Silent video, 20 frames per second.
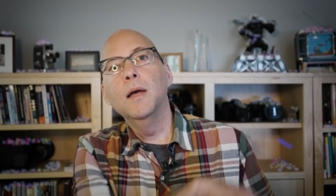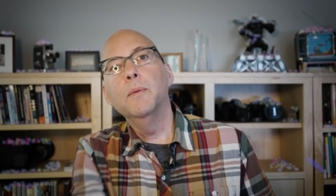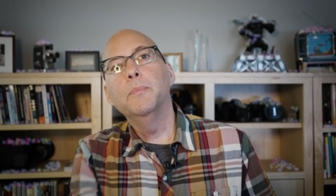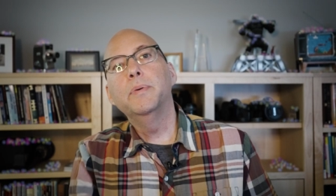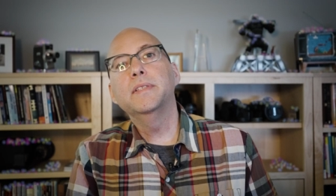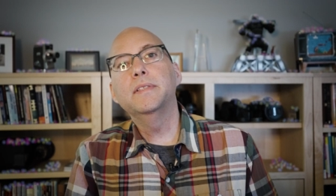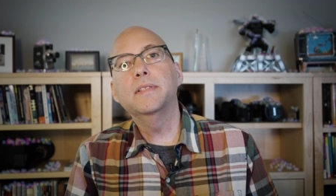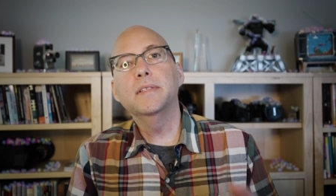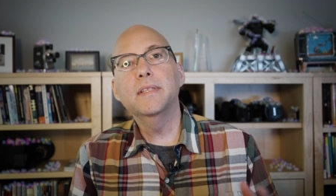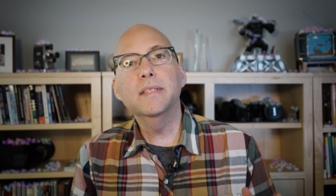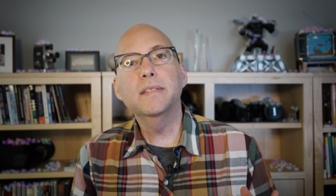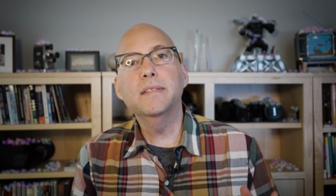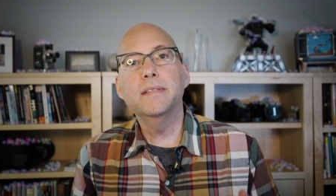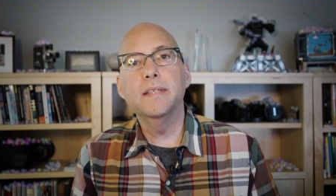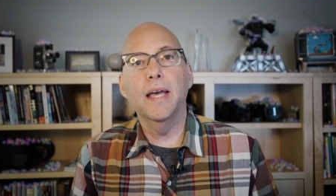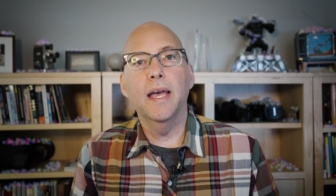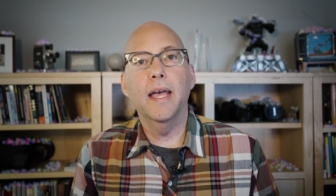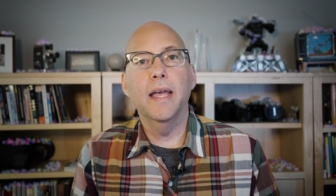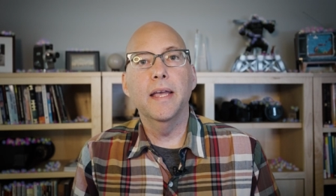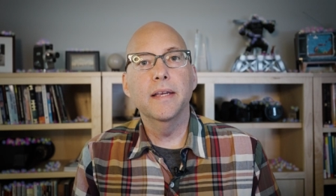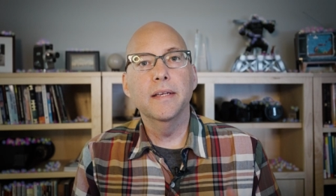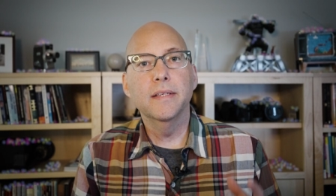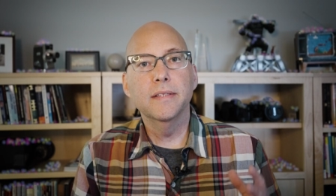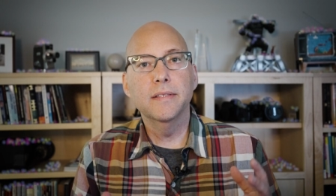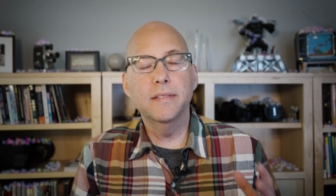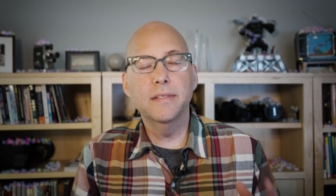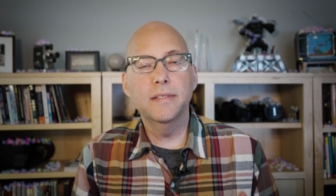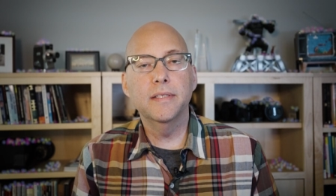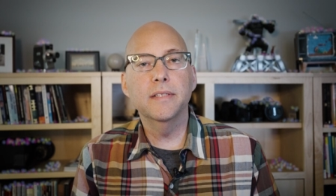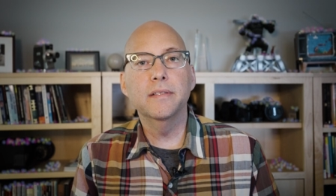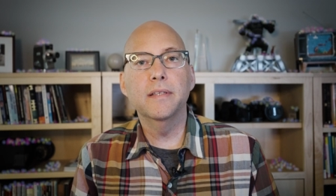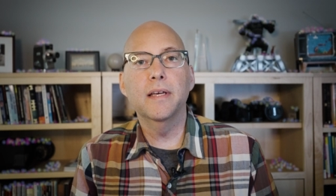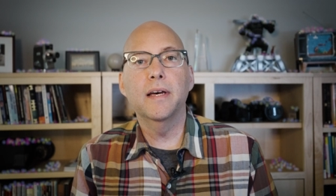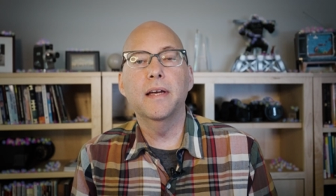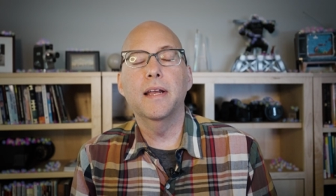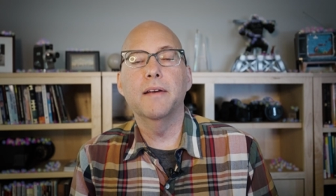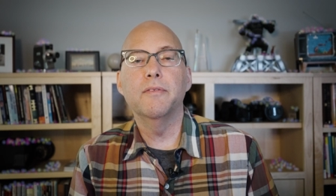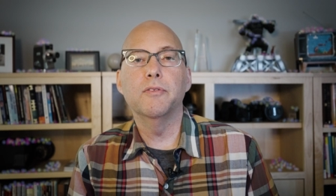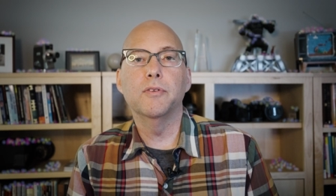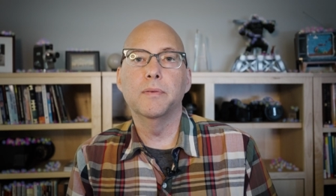But to this day, still
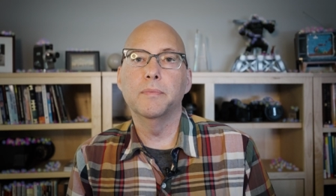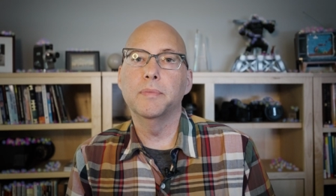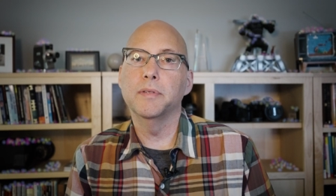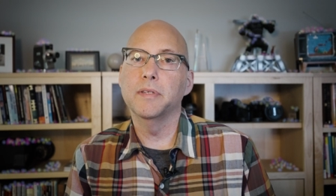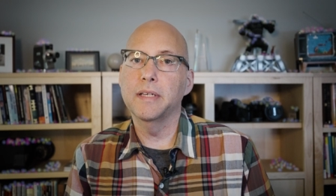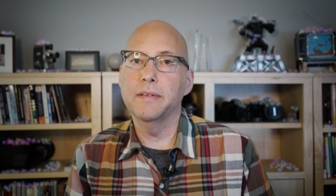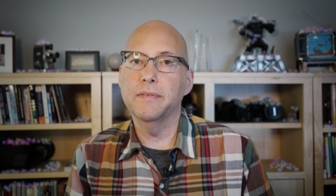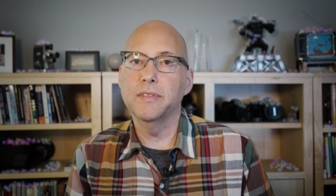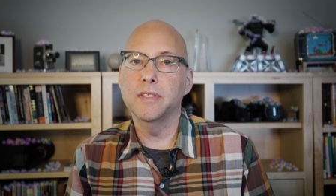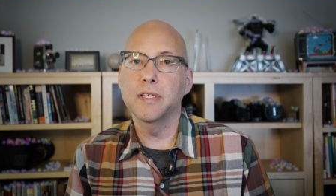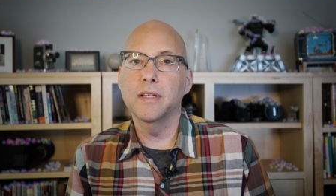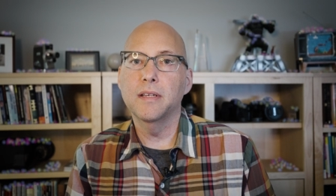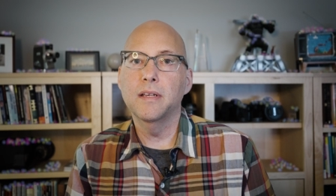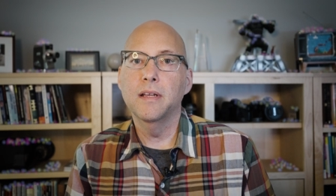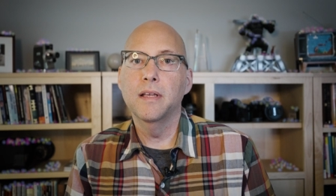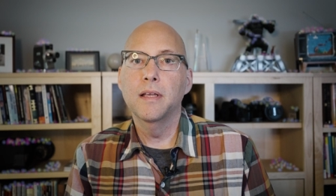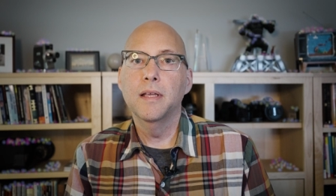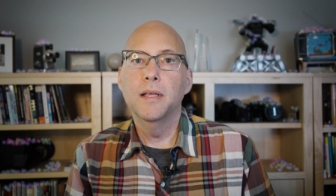not everyone believes it.